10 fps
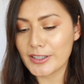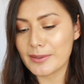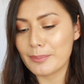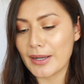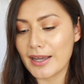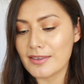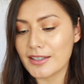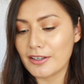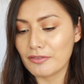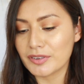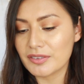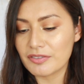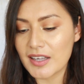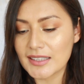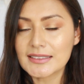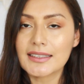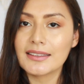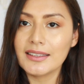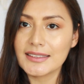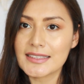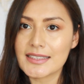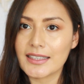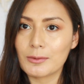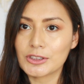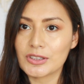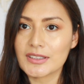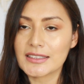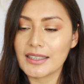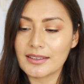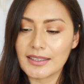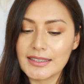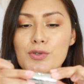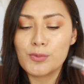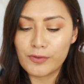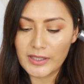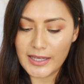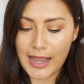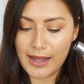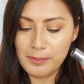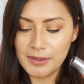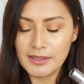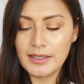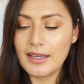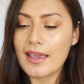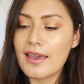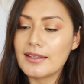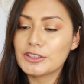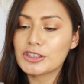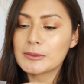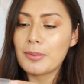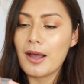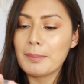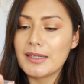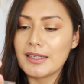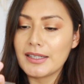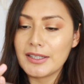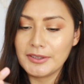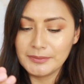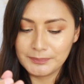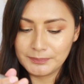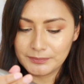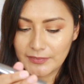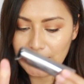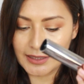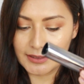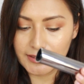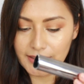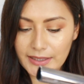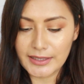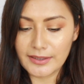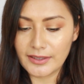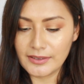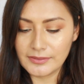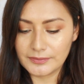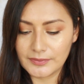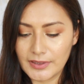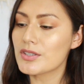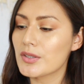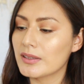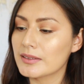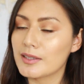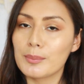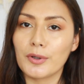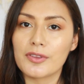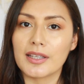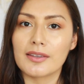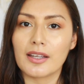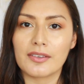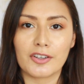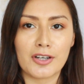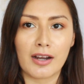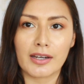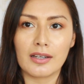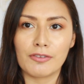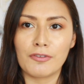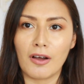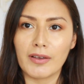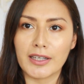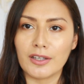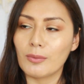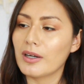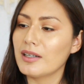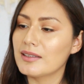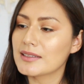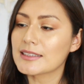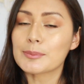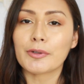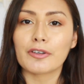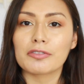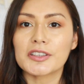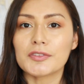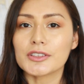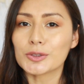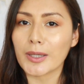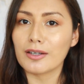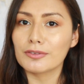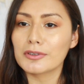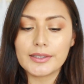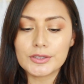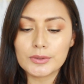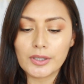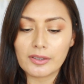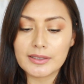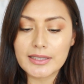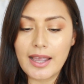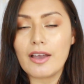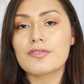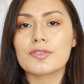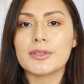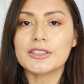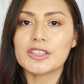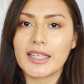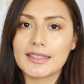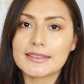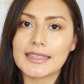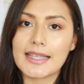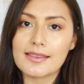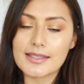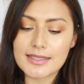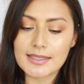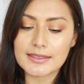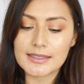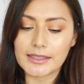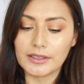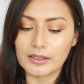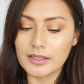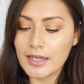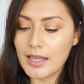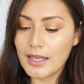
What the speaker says: you can buy the Cover FX Click Stick, which looks like this. Remove the cap and then just pop it in here and click it in there. Once you click them both in there, they're not gonna fall anywhere, and this is perfect for travel. I do currently have 3 shades in this concealer,